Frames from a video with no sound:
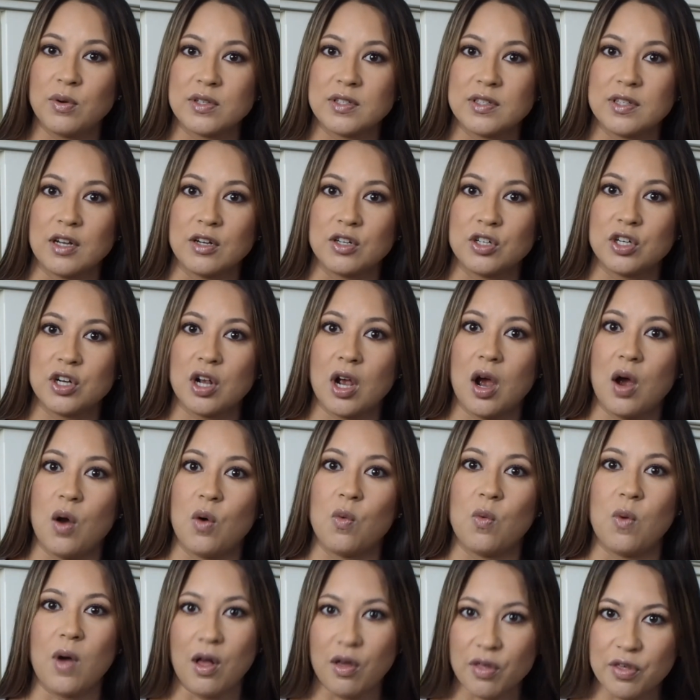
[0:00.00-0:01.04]
with such a
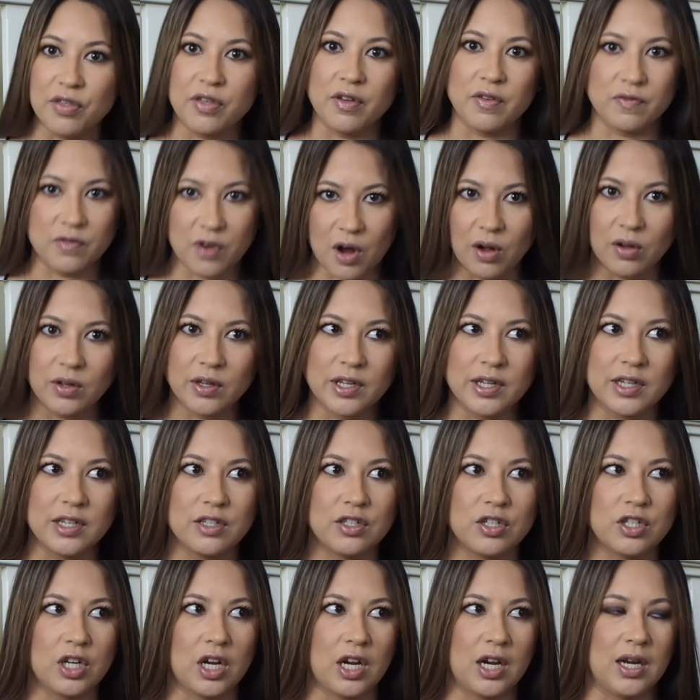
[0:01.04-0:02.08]
wealth of
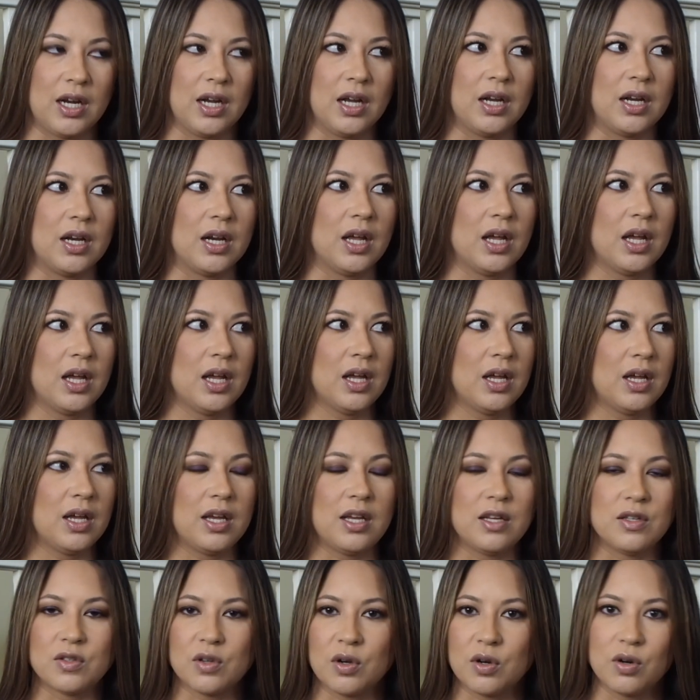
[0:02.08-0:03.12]
knowledge, and
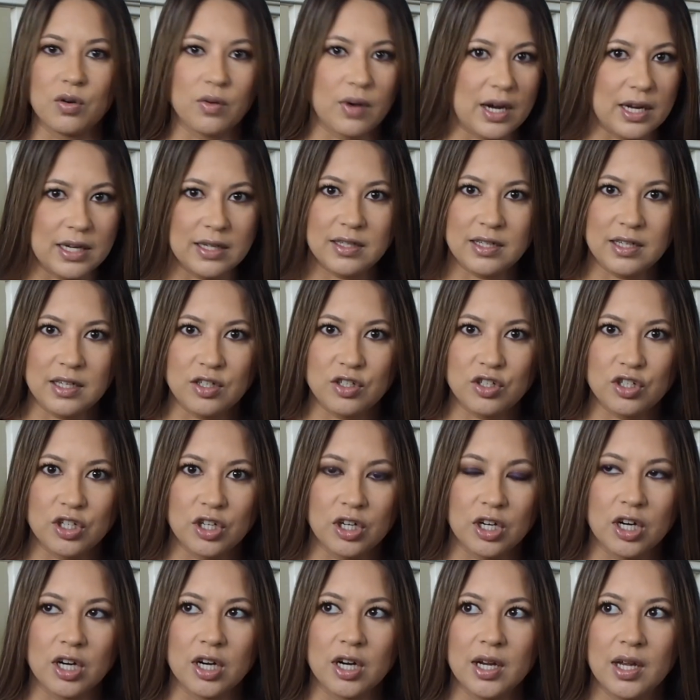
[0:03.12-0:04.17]
he's a great
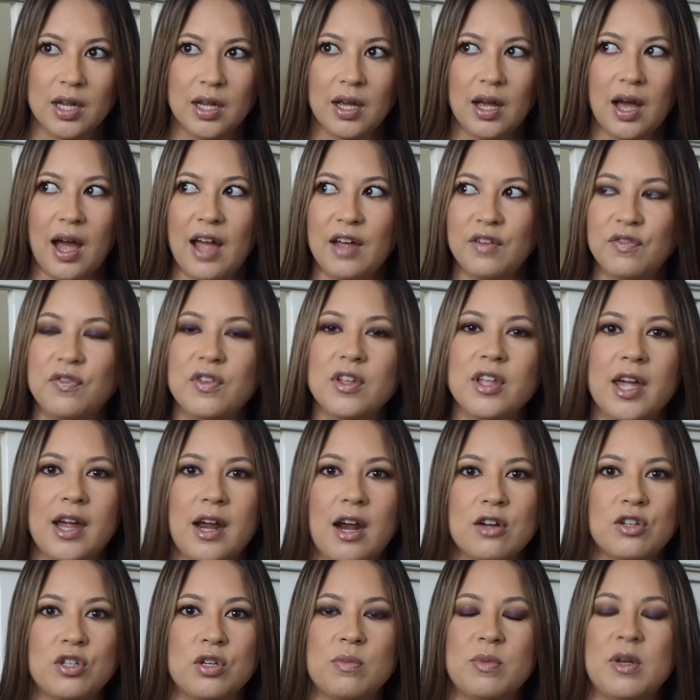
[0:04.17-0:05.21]
teacher, I feel like
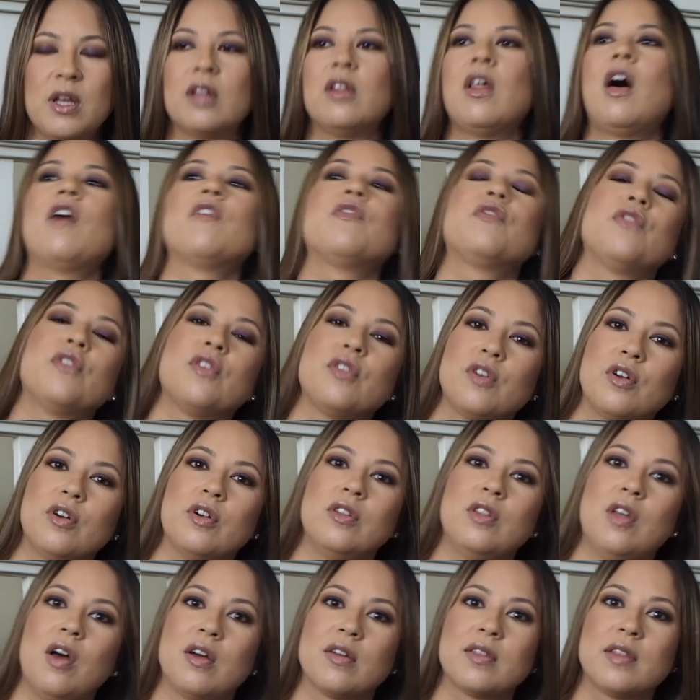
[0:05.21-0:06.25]
I should be a lot further
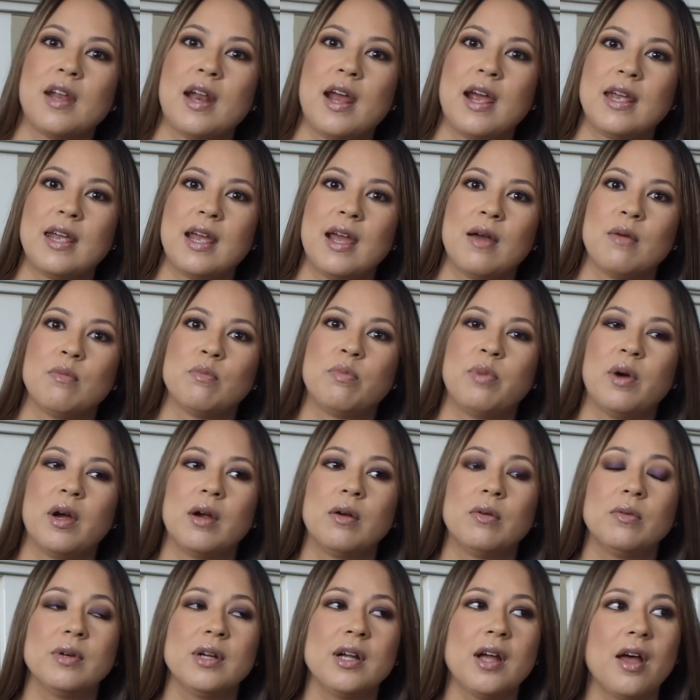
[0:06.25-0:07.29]
along than I am.
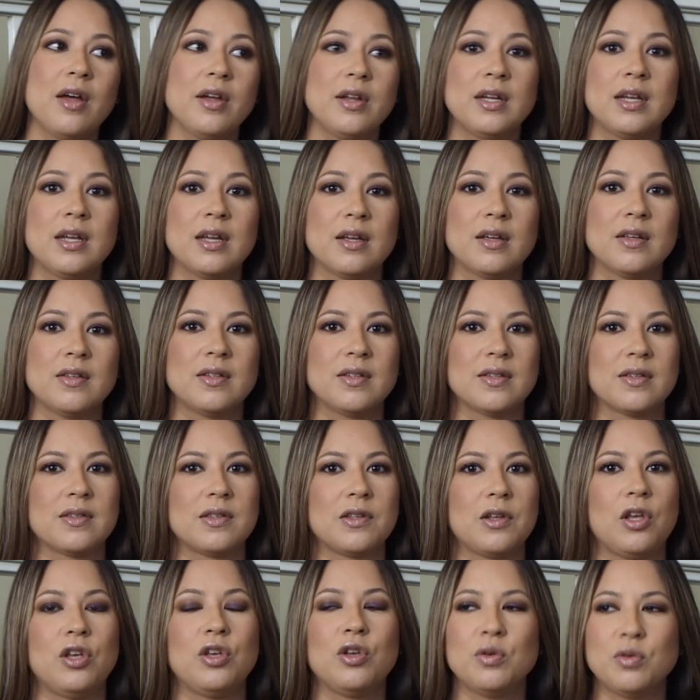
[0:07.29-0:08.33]
But reality is
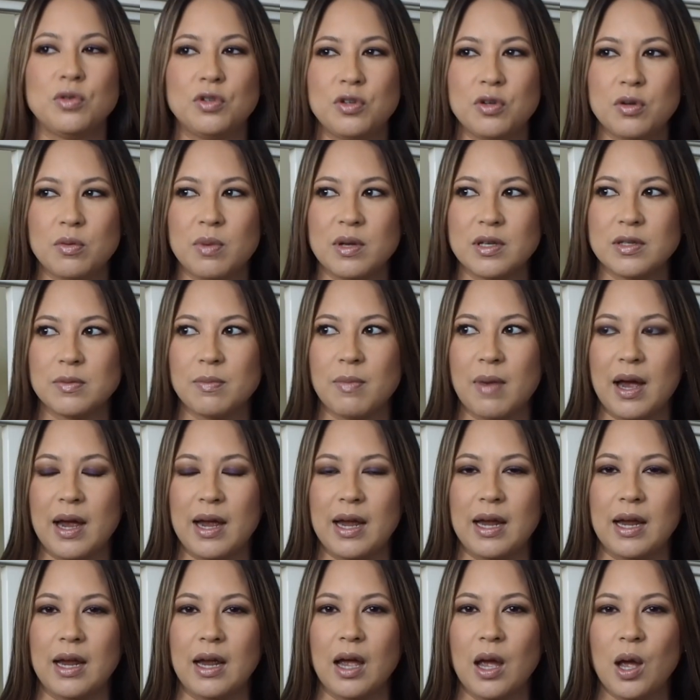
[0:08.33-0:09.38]
YouTube is
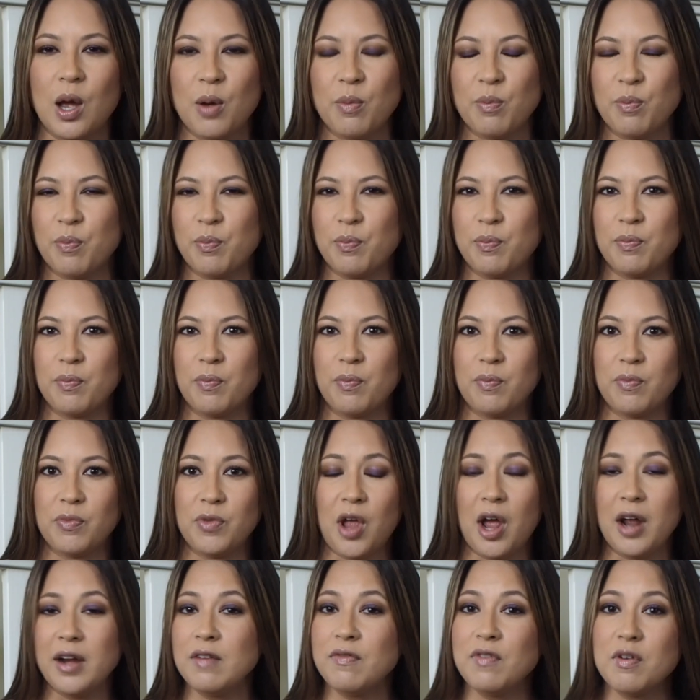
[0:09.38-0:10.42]
my,
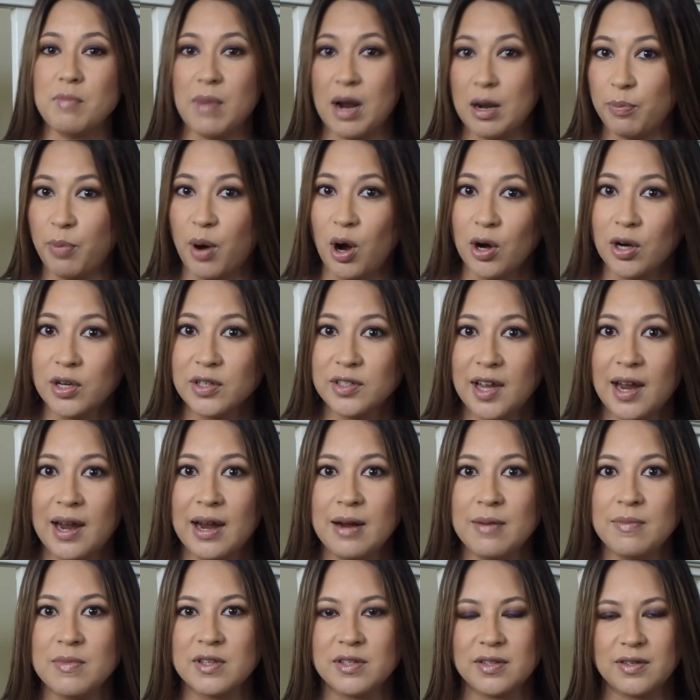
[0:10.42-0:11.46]
not even my
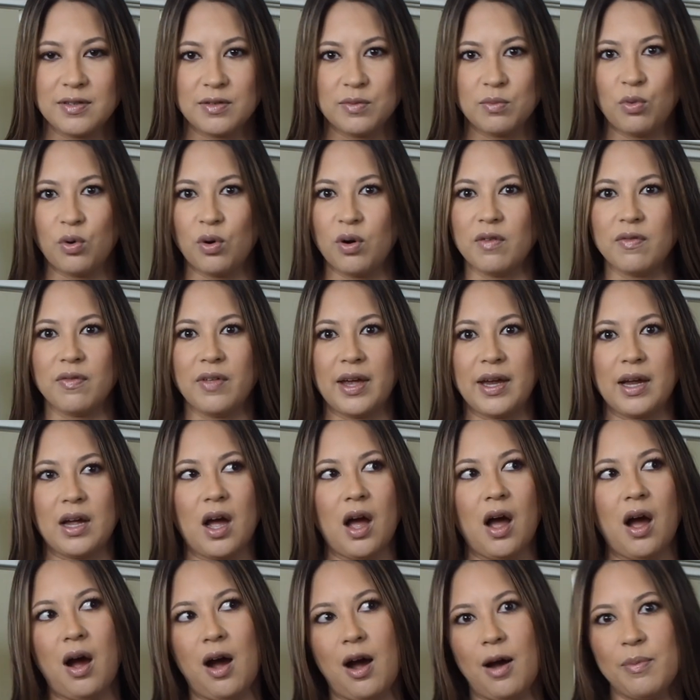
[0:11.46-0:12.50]
part-time, this is more of like
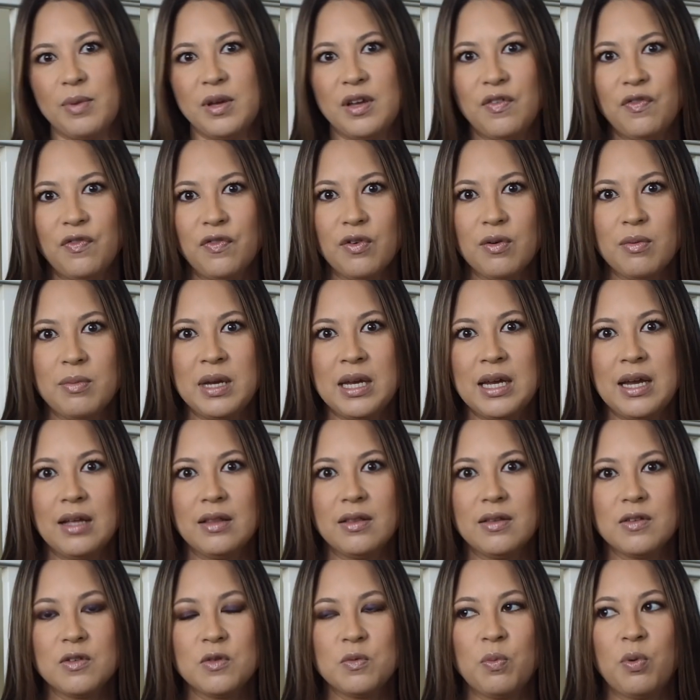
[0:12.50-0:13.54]
a hobby for me
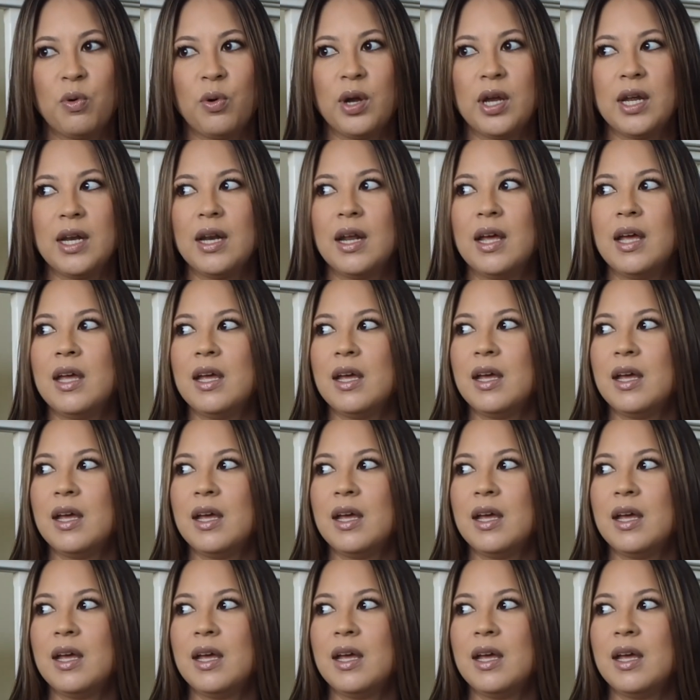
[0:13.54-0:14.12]
at this point.